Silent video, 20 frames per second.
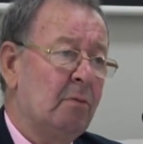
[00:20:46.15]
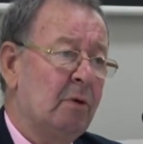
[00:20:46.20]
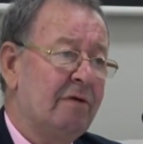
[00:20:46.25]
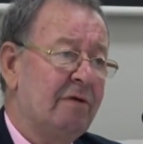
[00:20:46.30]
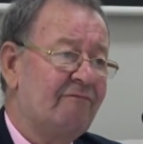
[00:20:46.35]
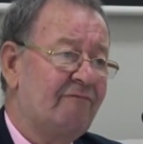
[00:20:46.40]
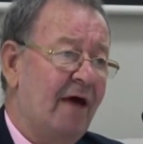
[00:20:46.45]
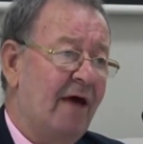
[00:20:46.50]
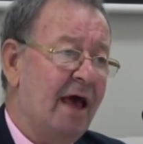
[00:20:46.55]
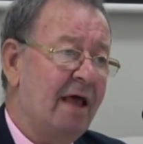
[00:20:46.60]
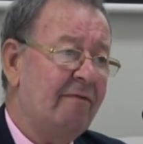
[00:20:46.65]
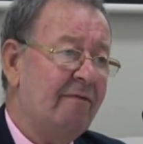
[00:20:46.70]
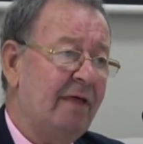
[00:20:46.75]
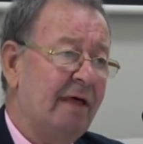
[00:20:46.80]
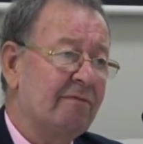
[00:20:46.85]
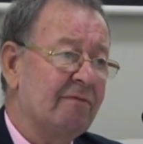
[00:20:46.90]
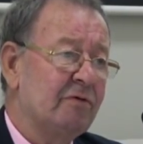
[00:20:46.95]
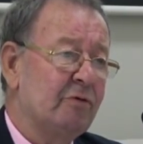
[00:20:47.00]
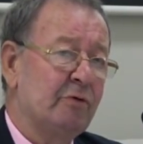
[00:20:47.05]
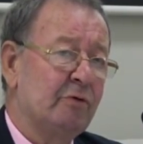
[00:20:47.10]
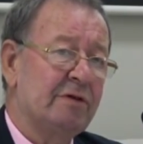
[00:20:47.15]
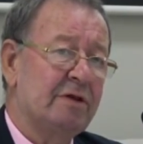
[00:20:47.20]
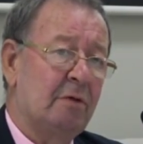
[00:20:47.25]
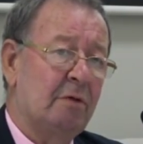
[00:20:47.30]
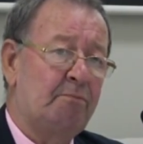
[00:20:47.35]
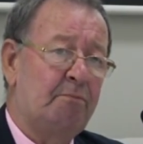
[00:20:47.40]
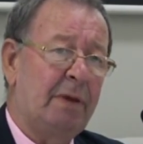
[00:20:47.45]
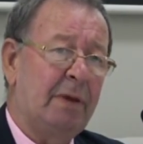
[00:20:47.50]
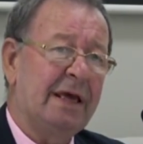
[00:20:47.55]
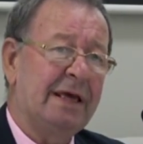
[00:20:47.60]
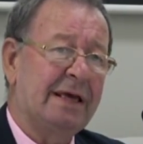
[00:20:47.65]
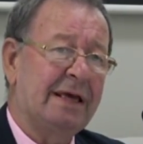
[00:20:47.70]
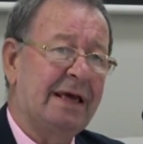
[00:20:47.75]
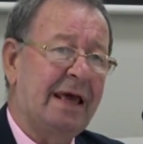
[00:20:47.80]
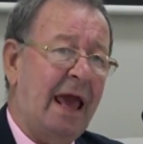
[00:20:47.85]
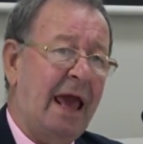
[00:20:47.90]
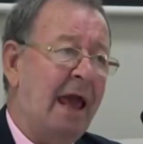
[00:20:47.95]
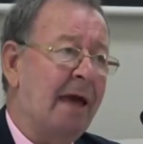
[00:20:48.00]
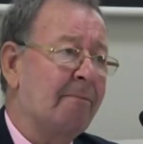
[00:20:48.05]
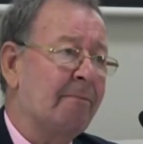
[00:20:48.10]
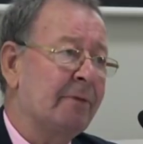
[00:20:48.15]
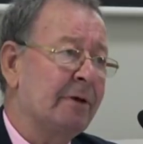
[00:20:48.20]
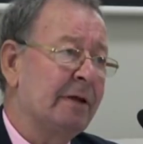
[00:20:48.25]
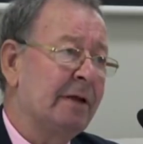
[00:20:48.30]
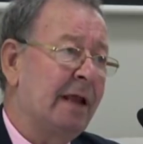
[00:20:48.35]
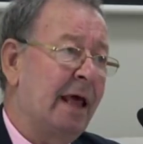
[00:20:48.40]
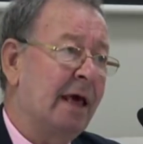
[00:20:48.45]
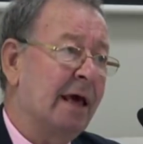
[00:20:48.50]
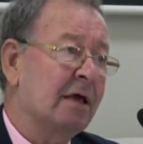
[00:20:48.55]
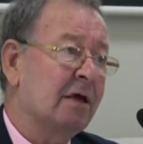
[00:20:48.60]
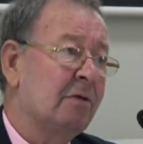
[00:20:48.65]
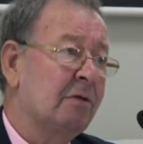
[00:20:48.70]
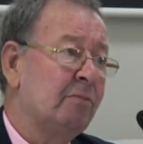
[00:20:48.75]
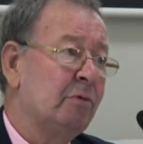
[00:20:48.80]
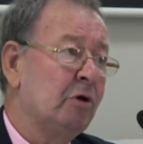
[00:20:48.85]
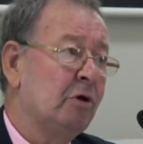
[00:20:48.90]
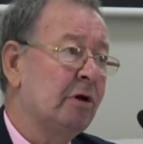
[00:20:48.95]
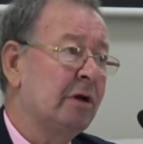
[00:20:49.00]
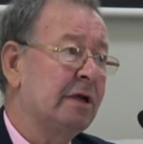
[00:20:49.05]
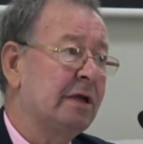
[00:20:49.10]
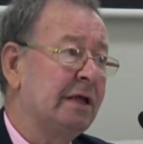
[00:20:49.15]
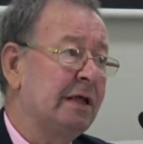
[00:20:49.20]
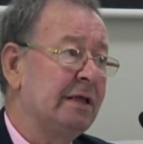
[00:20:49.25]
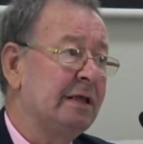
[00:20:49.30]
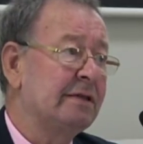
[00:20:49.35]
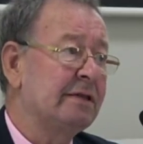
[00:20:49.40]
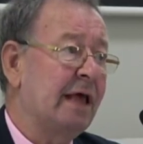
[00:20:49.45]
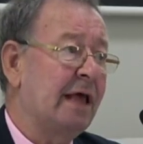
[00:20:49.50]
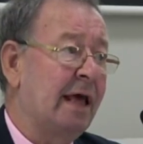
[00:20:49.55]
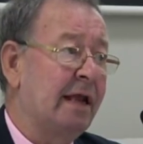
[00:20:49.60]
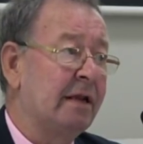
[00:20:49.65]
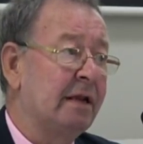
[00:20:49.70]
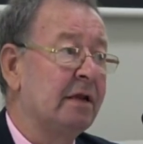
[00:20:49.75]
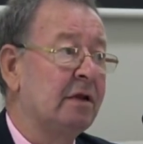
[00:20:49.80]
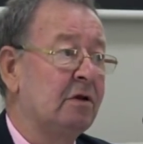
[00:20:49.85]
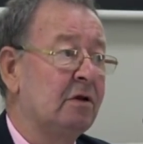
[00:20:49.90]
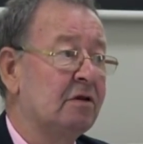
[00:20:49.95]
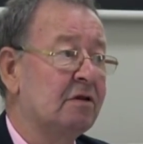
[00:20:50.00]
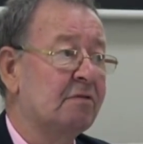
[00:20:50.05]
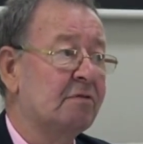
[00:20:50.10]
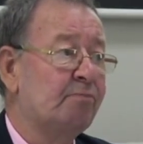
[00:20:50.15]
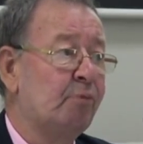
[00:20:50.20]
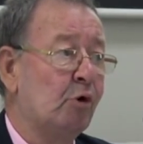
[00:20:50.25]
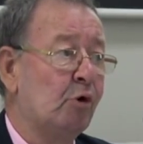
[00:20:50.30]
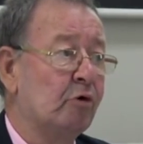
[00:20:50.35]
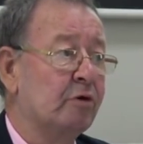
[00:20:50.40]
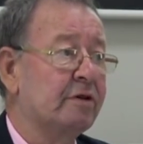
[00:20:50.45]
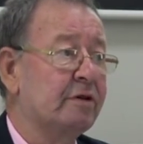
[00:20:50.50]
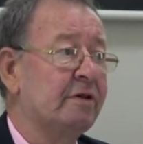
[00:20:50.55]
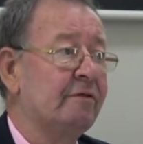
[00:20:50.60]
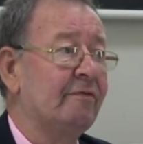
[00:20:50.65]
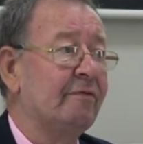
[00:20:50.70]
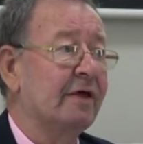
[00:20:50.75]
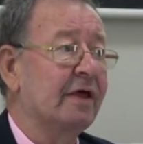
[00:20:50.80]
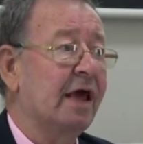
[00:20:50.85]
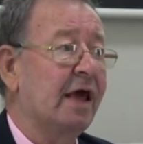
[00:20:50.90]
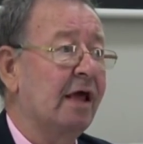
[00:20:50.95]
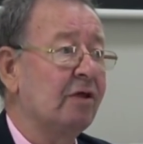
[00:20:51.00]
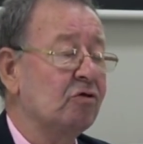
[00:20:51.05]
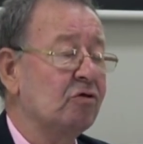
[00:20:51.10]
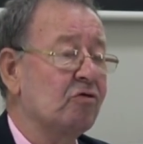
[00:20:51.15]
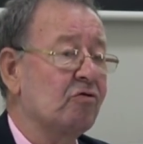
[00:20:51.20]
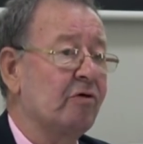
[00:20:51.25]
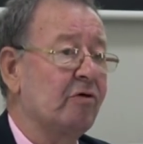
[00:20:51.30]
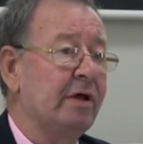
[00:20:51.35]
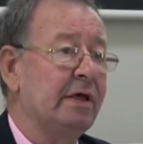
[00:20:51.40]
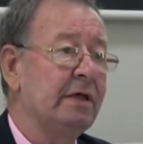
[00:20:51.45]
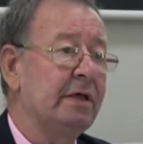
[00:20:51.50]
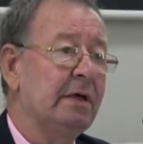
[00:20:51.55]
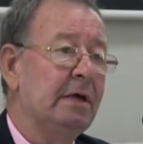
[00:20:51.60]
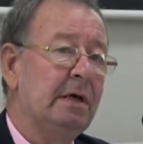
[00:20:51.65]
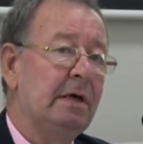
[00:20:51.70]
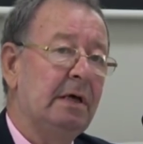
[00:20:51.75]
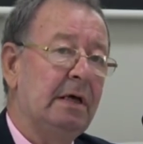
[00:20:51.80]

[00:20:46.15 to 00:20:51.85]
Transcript: we found that there was a big gap in our communities and in sports in the country